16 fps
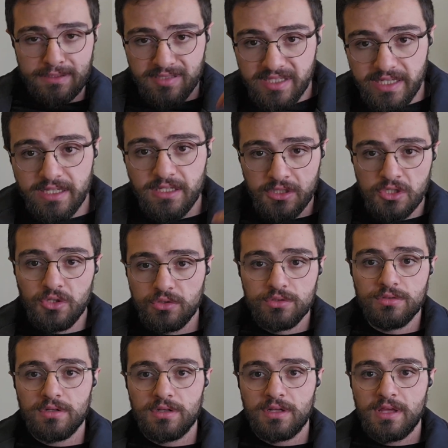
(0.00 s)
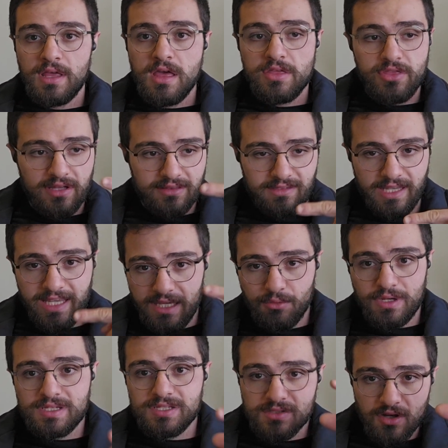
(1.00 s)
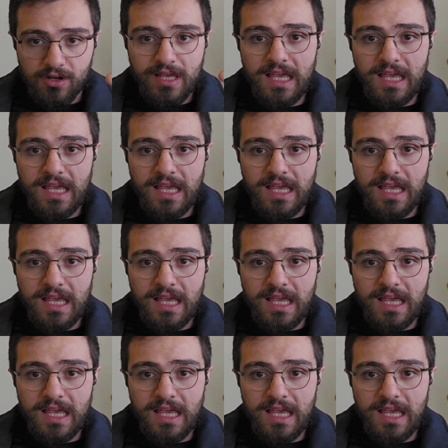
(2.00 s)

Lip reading: but he knew that he was